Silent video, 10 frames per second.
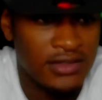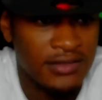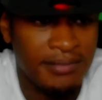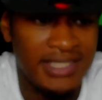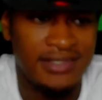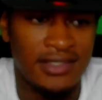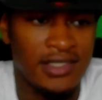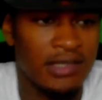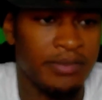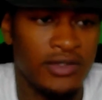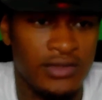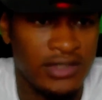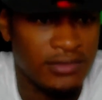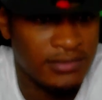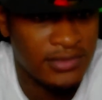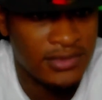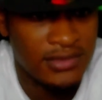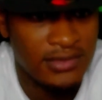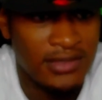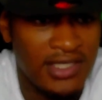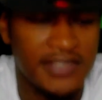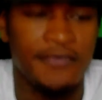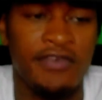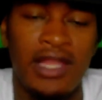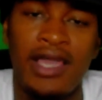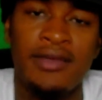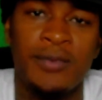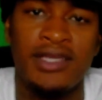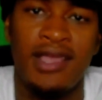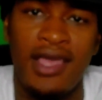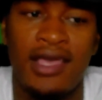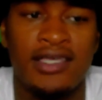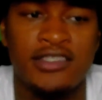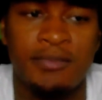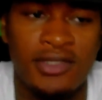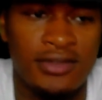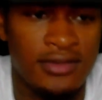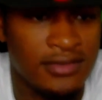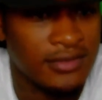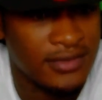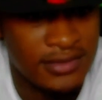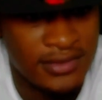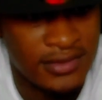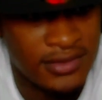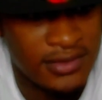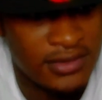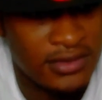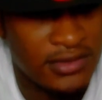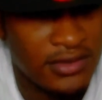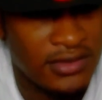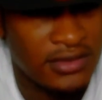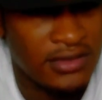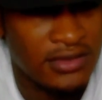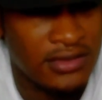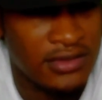mix it up on it's boy, you oh, got better. Yes, bro. You know how you got better? Uh,